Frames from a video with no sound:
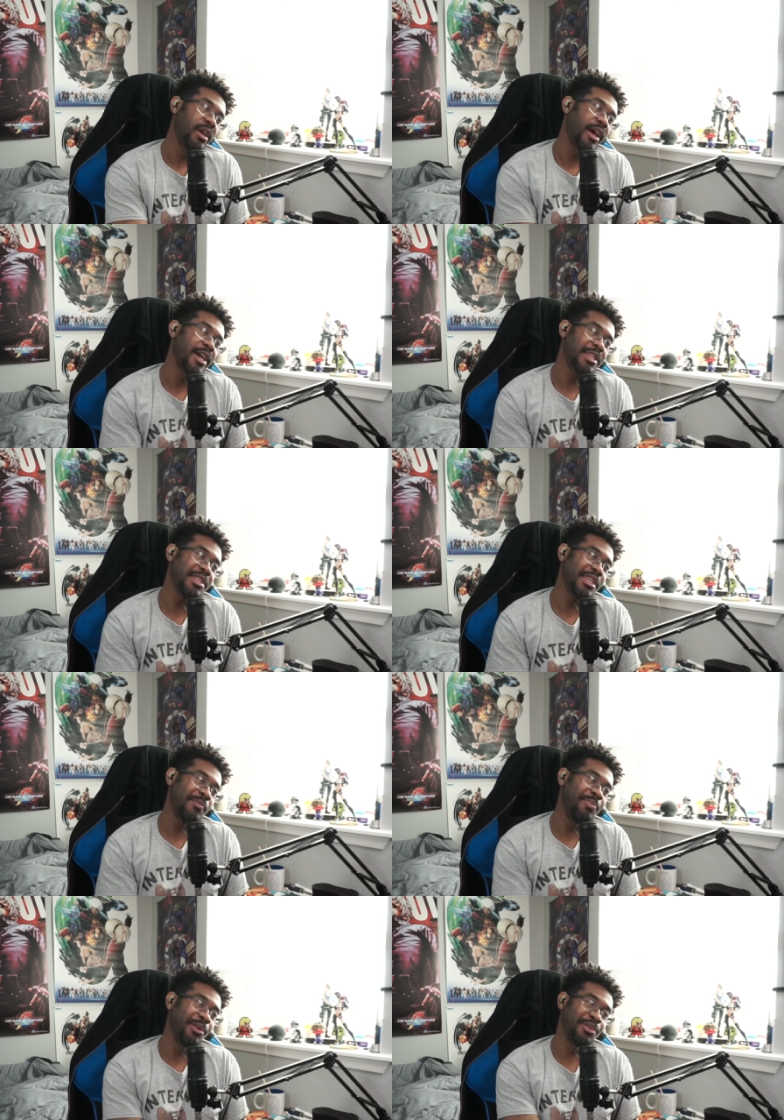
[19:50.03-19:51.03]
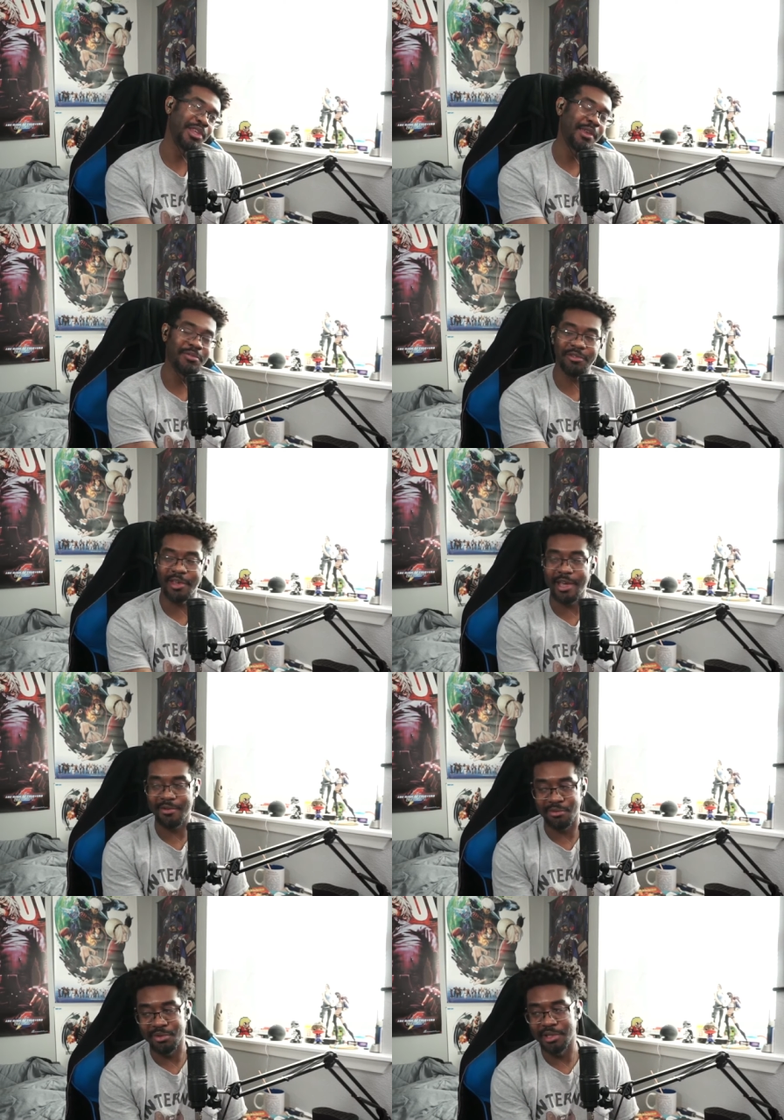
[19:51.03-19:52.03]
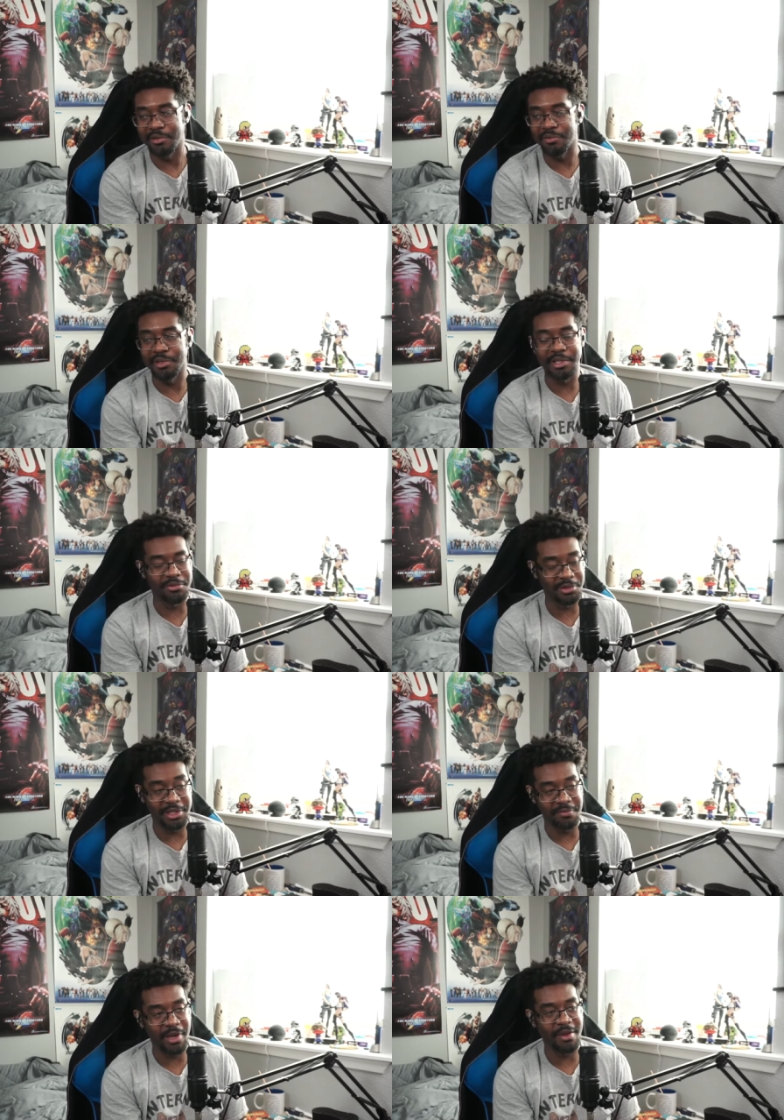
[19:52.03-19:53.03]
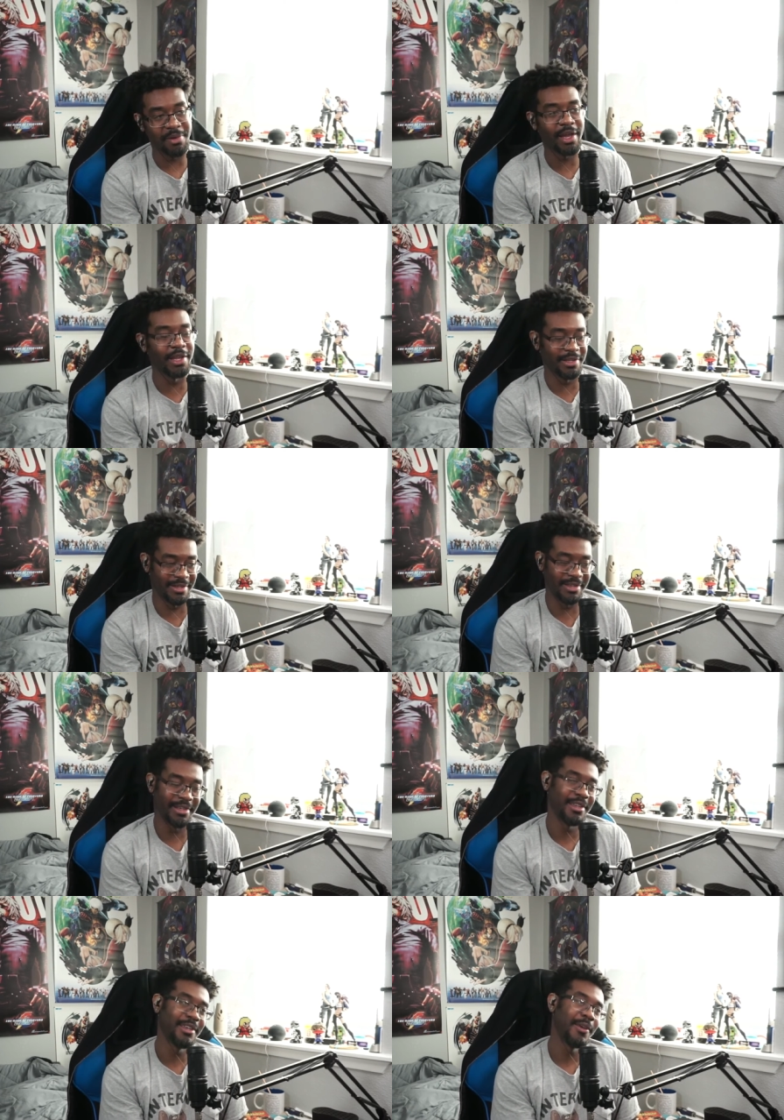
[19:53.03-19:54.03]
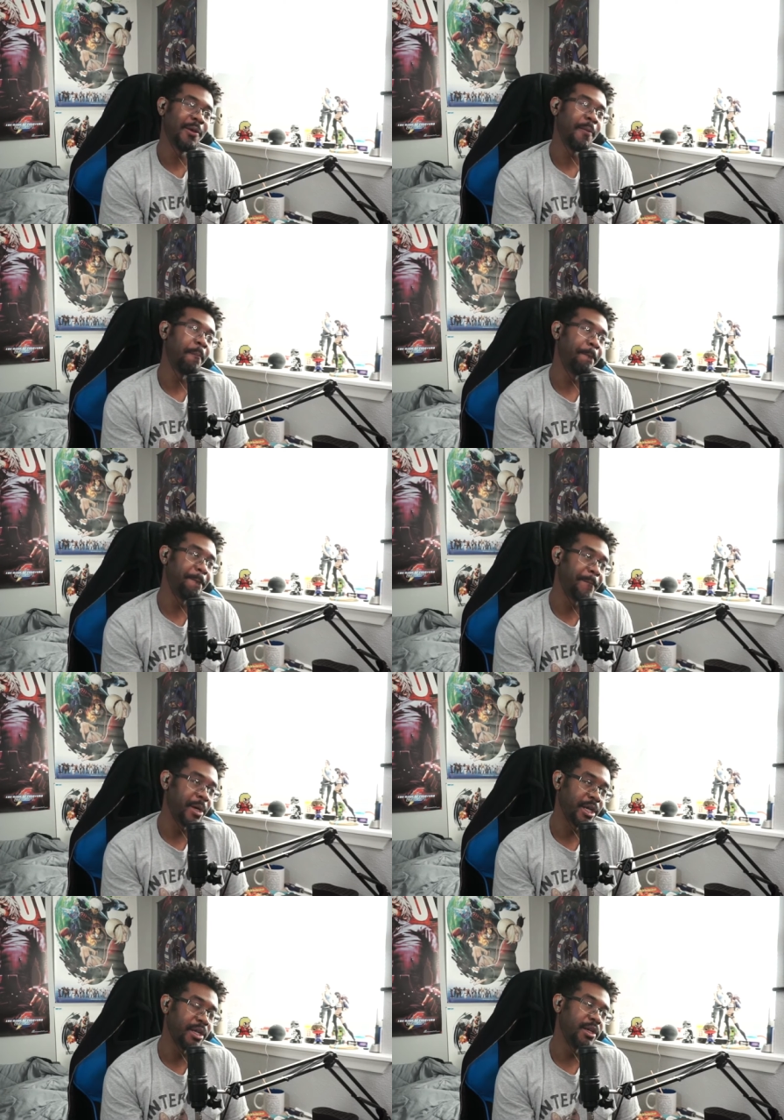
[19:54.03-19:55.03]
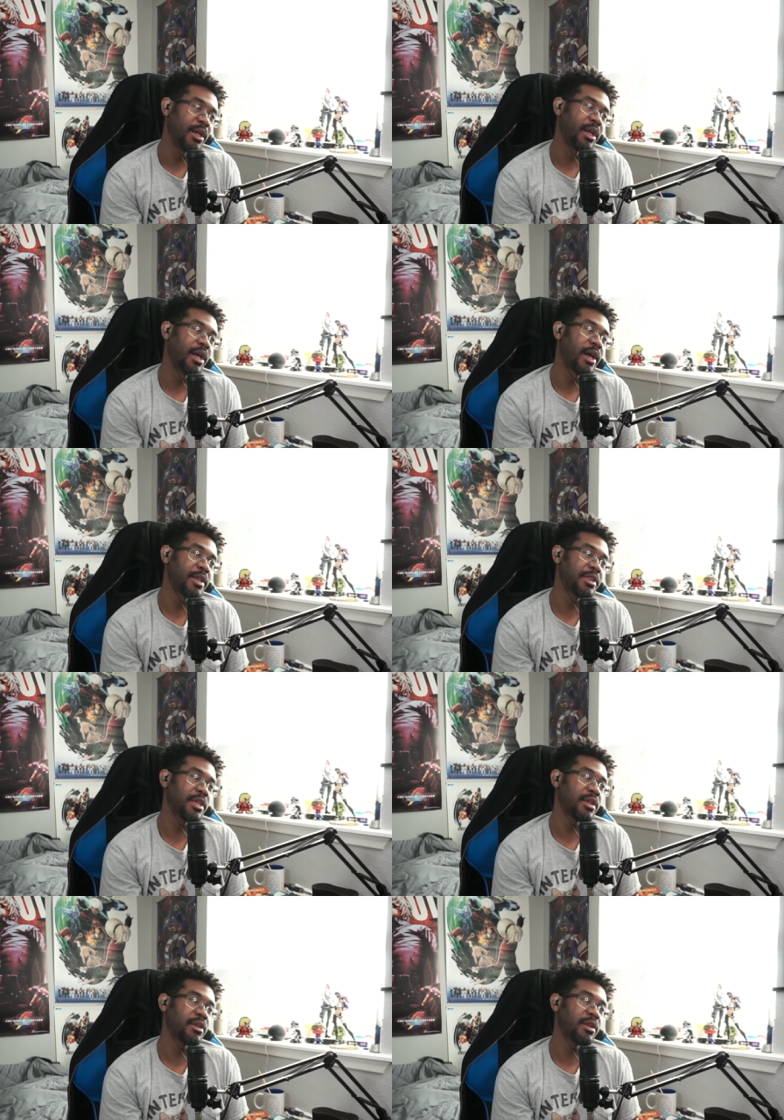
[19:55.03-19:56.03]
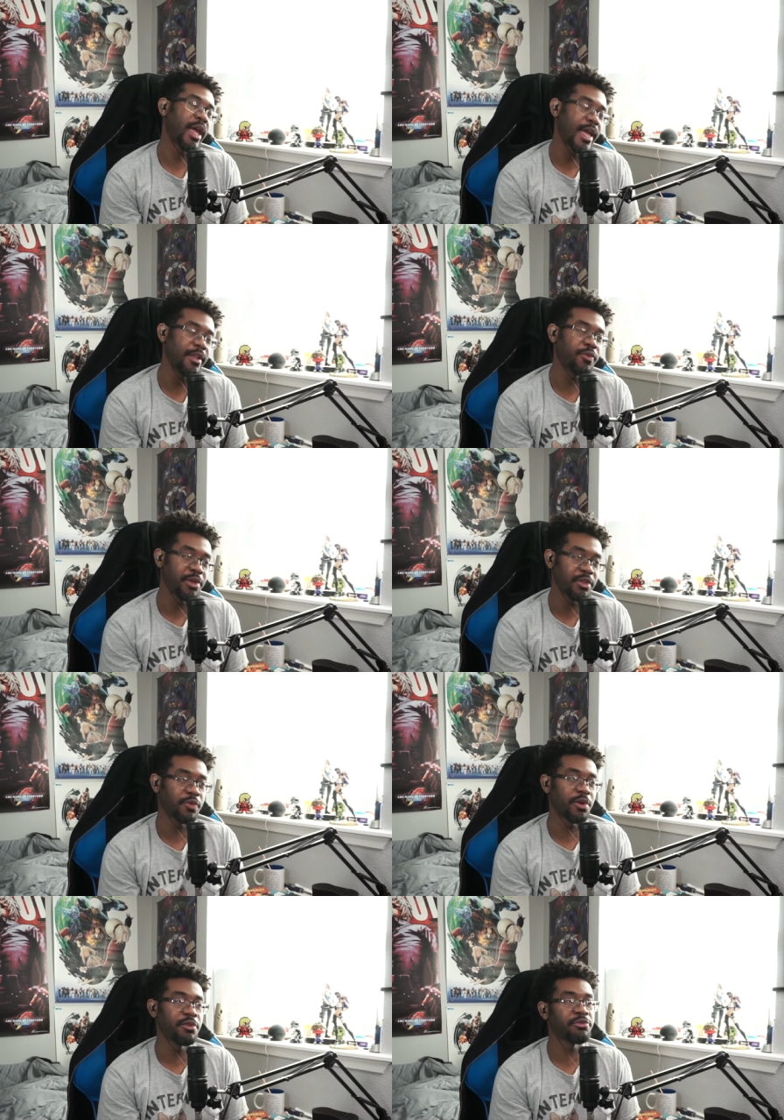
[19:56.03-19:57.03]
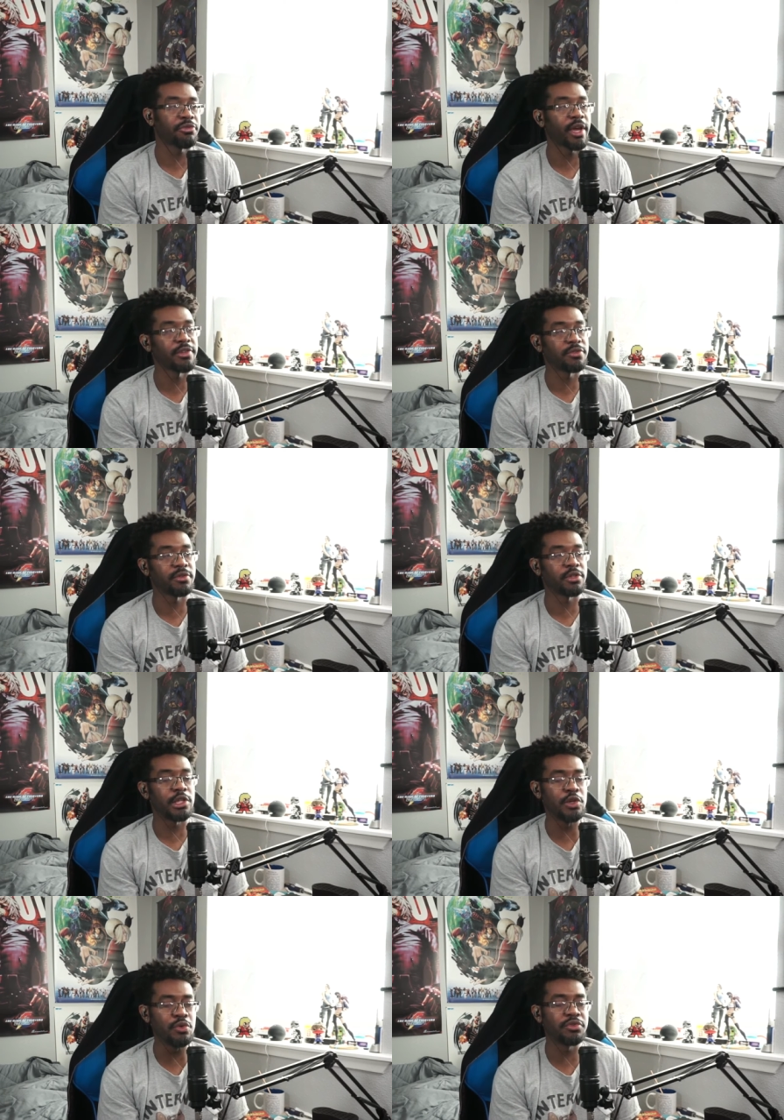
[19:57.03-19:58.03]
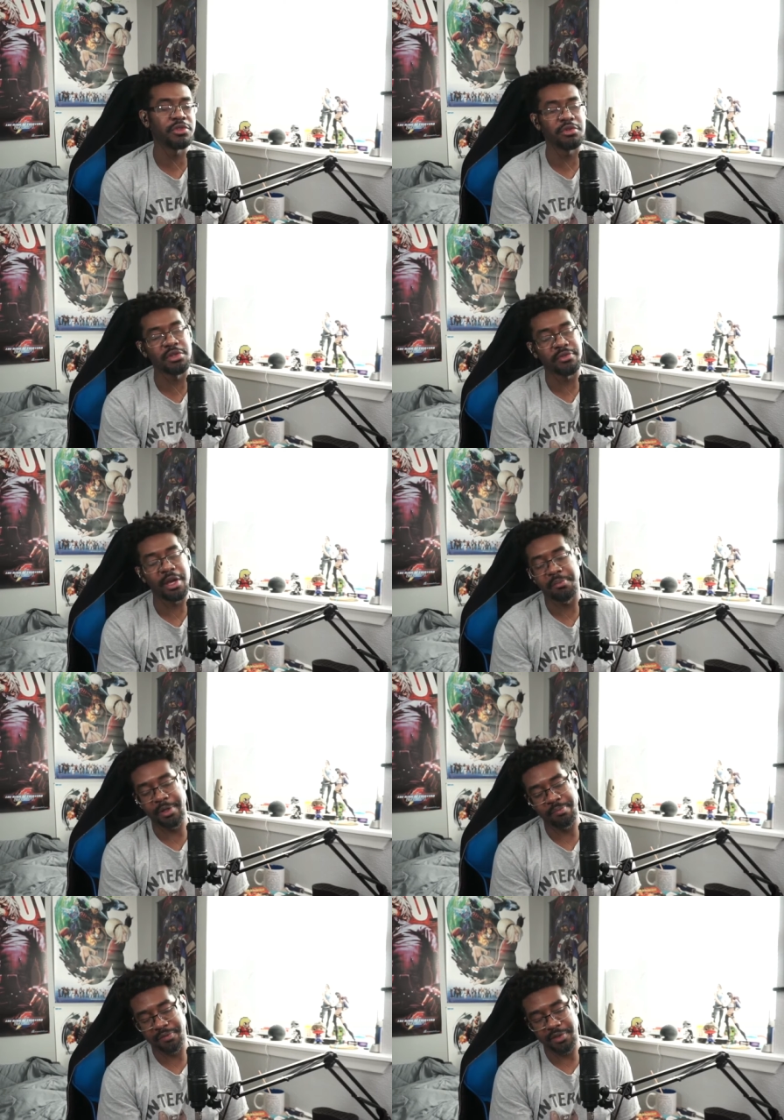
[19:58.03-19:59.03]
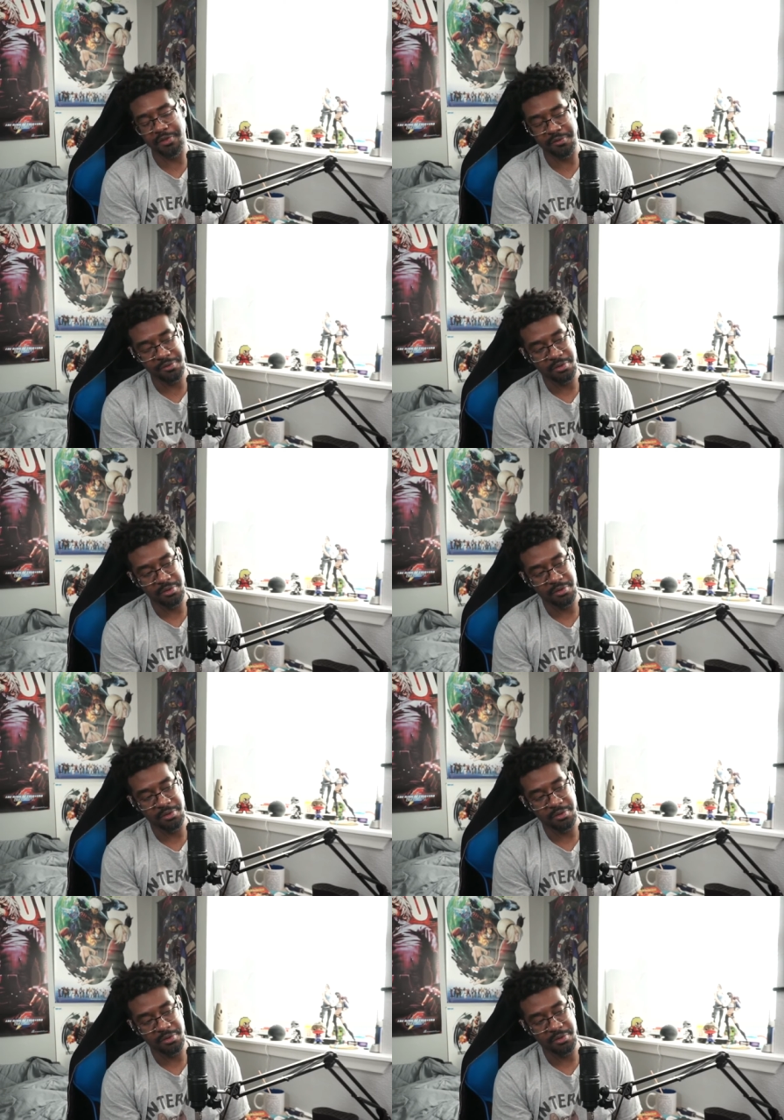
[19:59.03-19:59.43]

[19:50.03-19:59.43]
I think both games have had really, really, really bad balance. But I think A E twenty twelve has a huge degree of outplay potential.